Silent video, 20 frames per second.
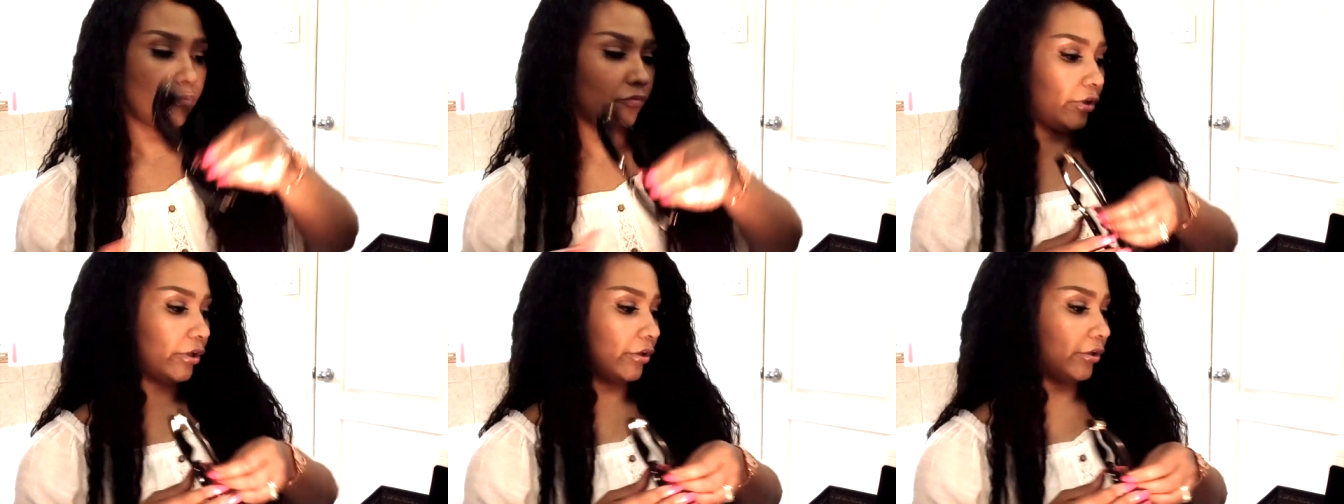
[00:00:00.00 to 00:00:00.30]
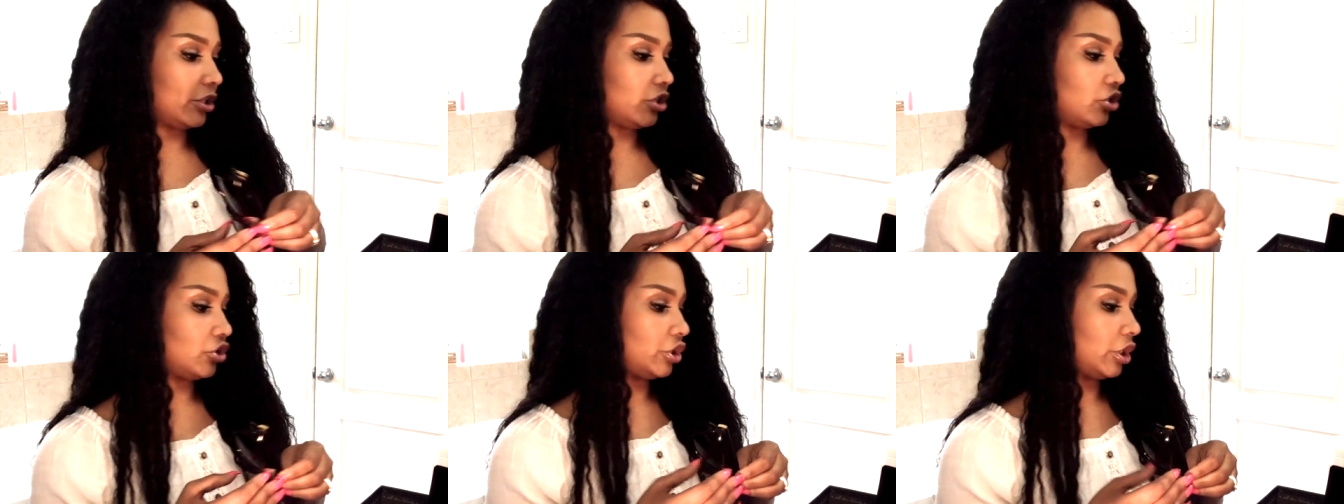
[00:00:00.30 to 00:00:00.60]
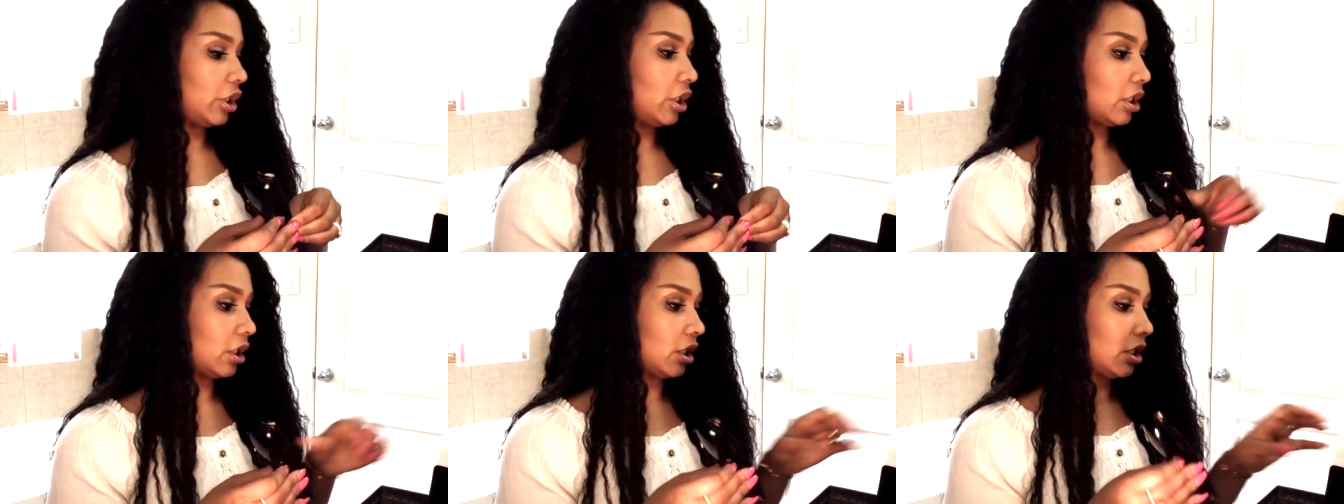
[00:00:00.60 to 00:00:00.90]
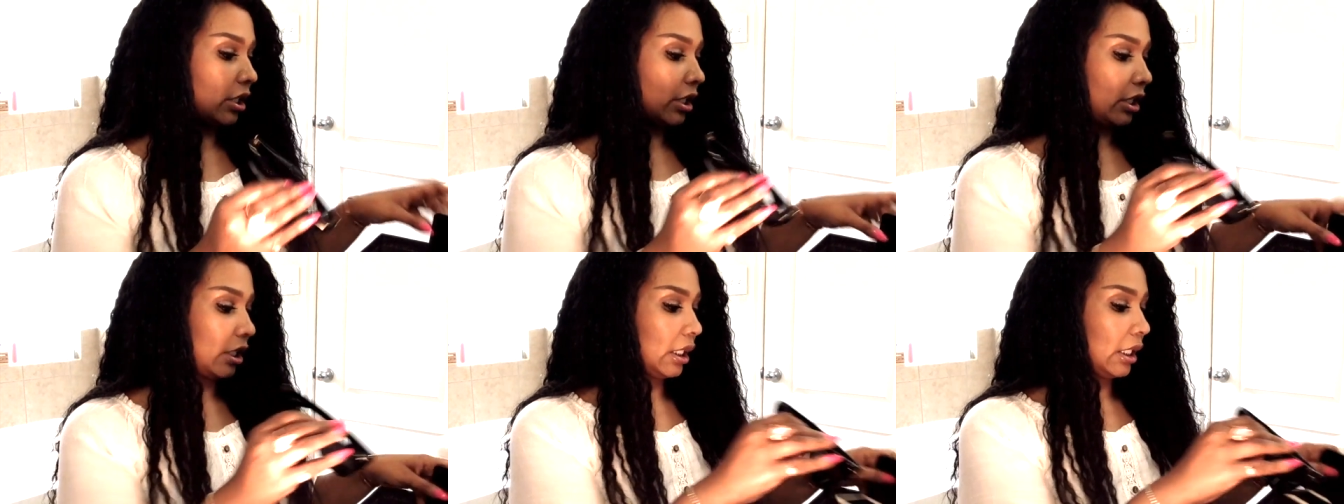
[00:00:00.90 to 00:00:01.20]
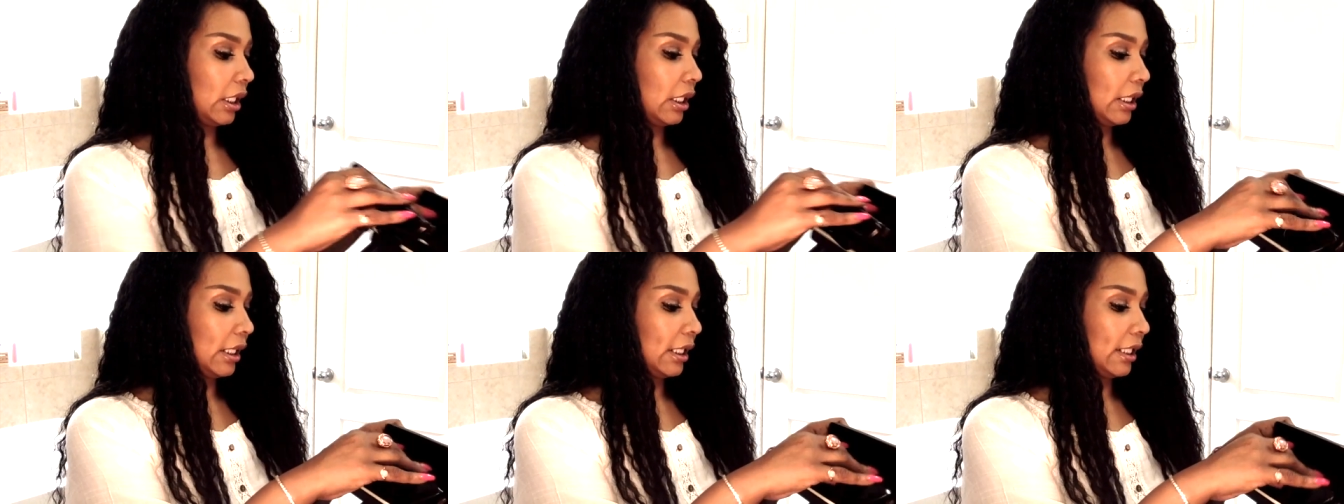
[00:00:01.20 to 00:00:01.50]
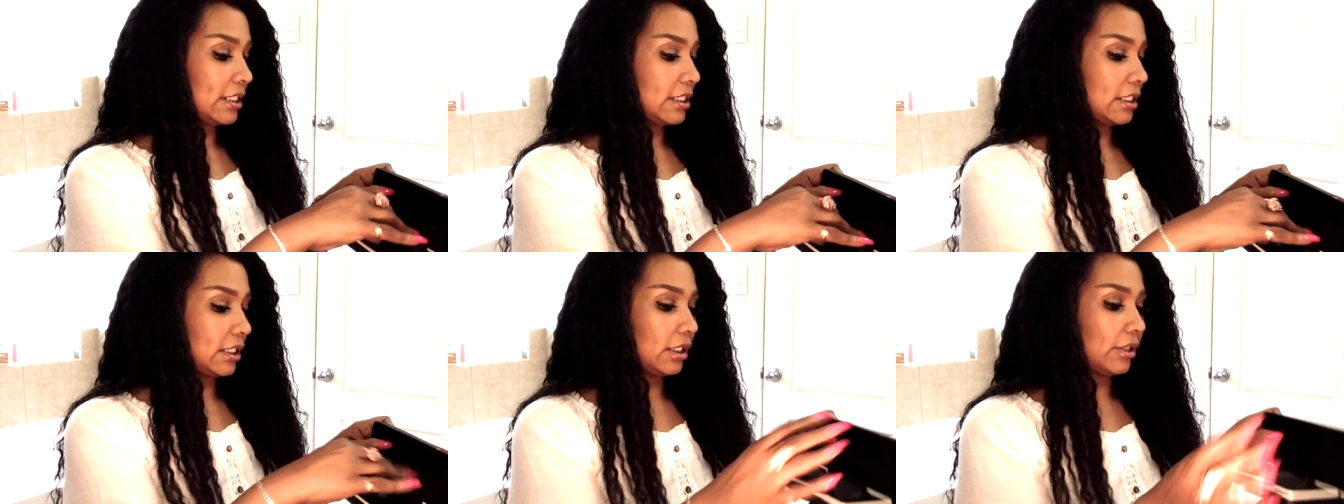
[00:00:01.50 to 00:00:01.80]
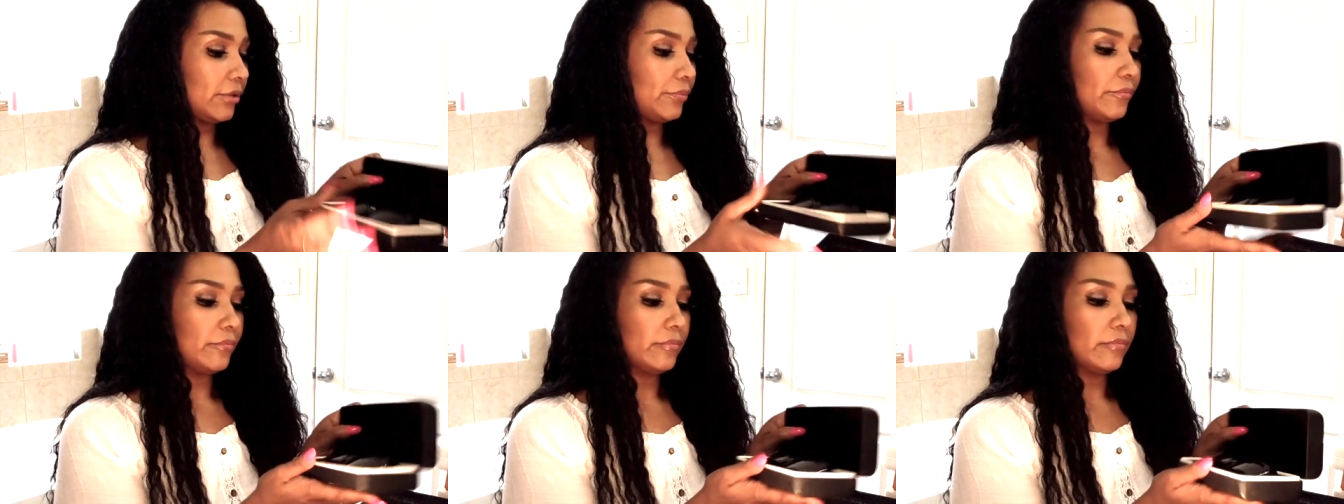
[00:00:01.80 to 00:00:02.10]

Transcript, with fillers: very chic and classic.